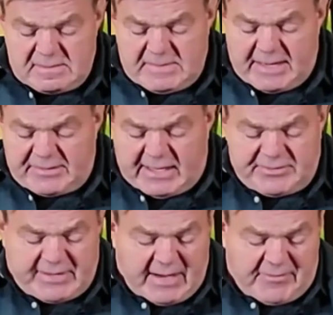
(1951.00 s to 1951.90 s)
Yeah, I
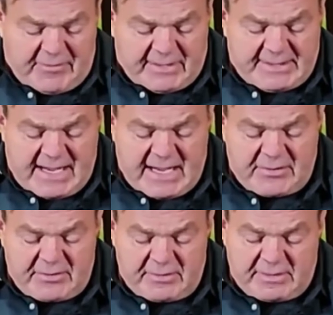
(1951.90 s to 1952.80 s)
just have here a
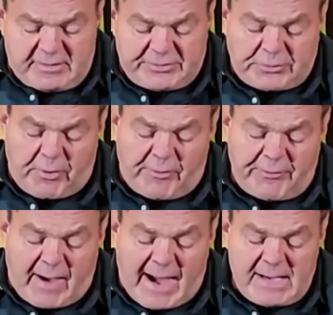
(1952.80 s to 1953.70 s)
container to store all
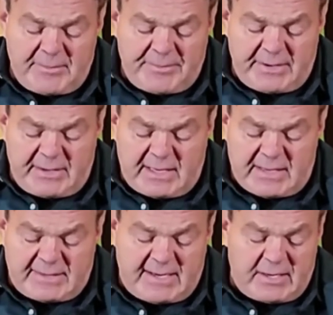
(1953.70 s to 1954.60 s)
your items in,
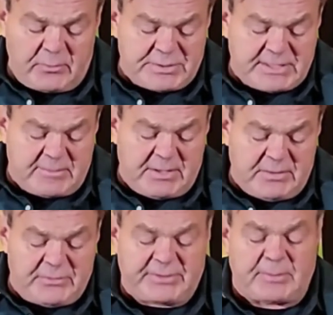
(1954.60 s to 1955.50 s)
in a tin which can be
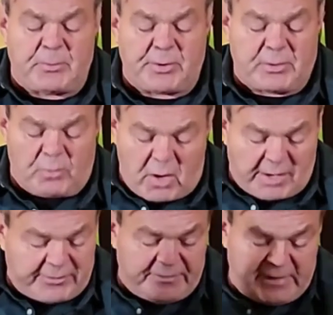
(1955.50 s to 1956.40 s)
used to boil
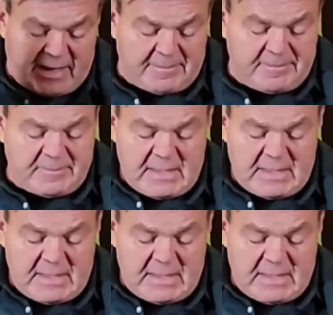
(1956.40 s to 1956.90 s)
water. Yep.